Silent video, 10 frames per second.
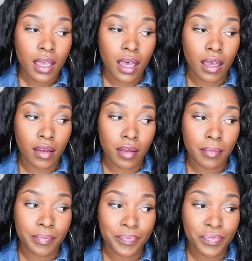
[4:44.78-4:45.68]

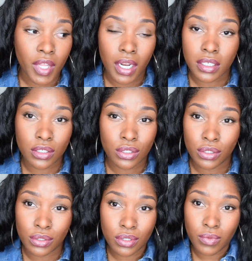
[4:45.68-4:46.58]
And I just
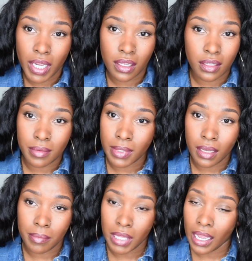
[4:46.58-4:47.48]
used regular
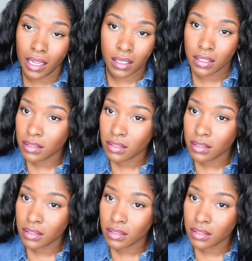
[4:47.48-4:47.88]
black,